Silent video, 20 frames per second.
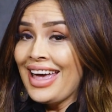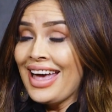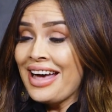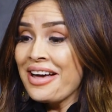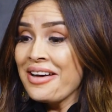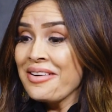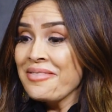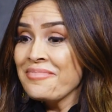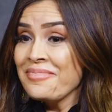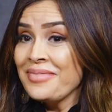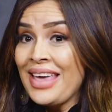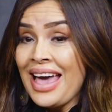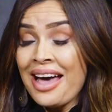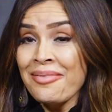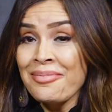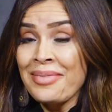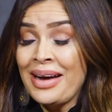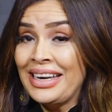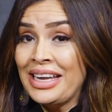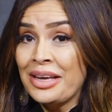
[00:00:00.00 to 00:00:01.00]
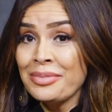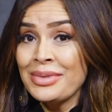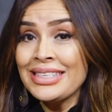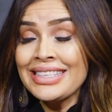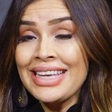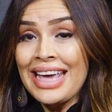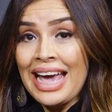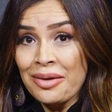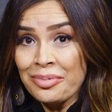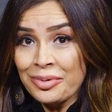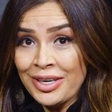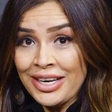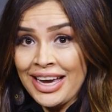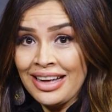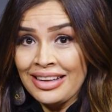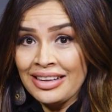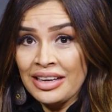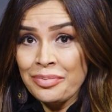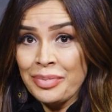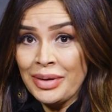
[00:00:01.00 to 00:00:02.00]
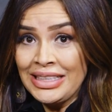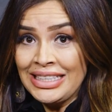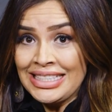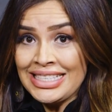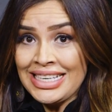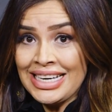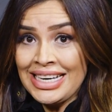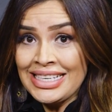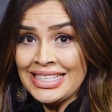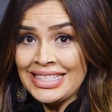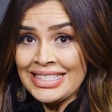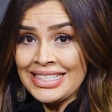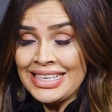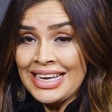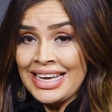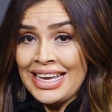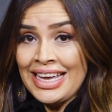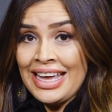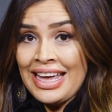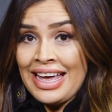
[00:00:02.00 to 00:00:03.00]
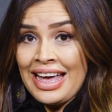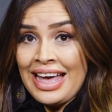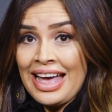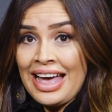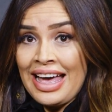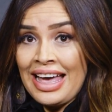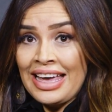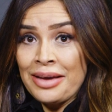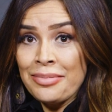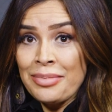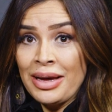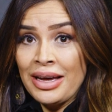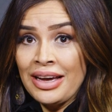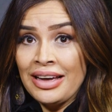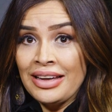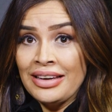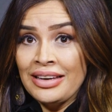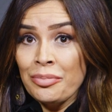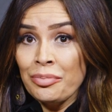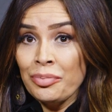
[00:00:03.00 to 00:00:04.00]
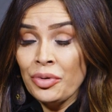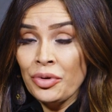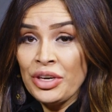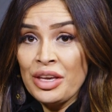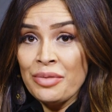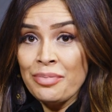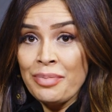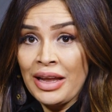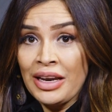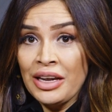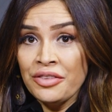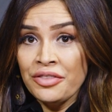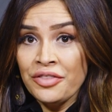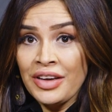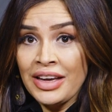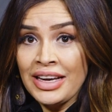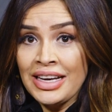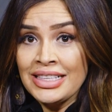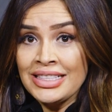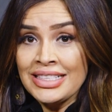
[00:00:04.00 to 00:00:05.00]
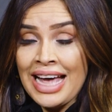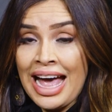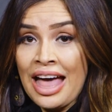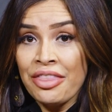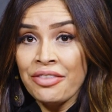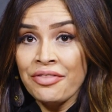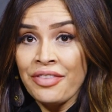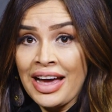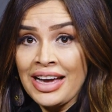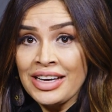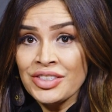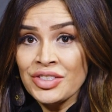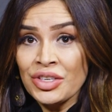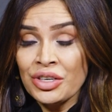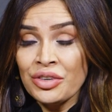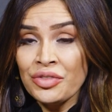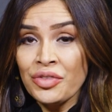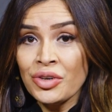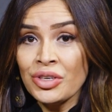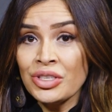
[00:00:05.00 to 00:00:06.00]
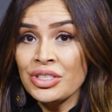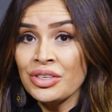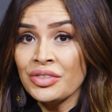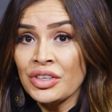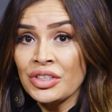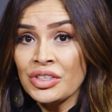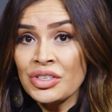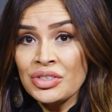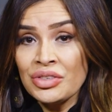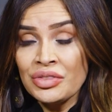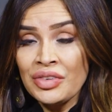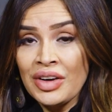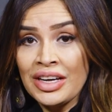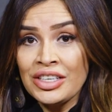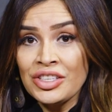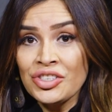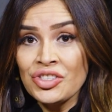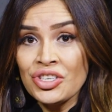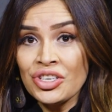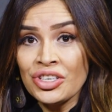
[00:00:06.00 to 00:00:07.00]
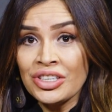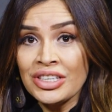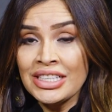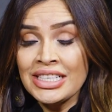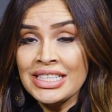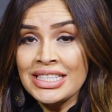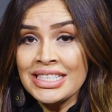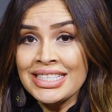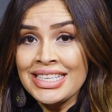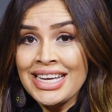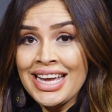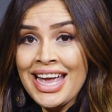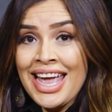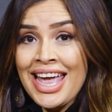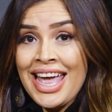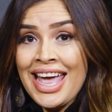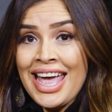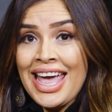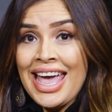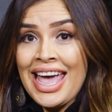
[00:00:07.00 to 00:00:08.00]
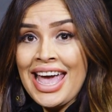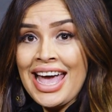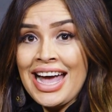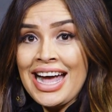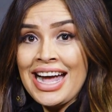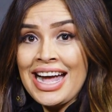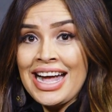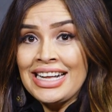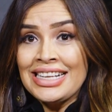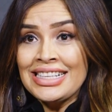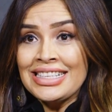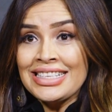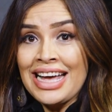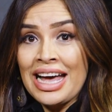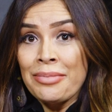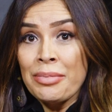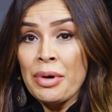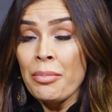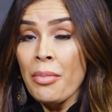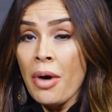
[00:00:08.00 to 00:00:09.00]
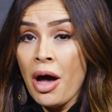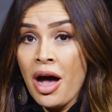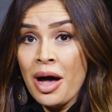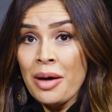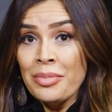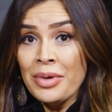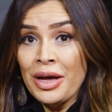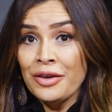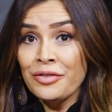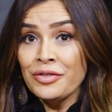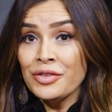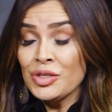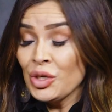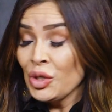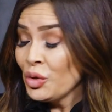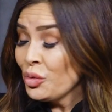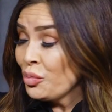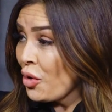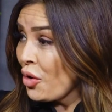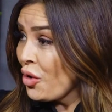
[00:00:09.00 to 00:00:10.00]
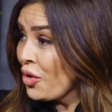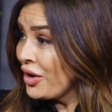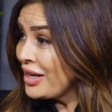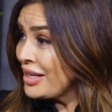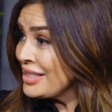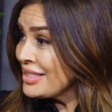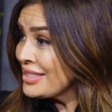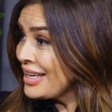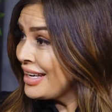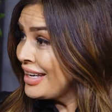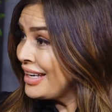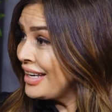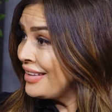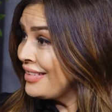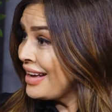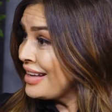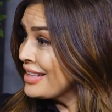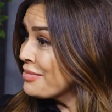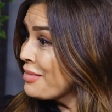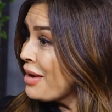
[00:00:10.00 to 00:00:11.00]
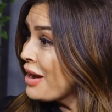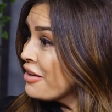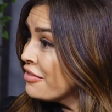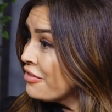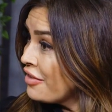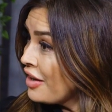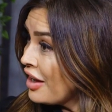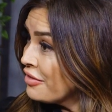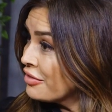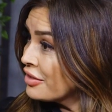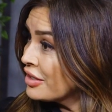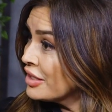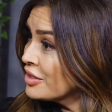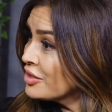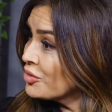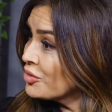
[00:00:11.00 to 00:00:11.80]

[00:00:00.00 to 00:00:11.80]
My name is Gabriela Benitez. I am an employee benefit advisor for Diversified Insurance. And I'm a mom of 2 boys, and that's my favorite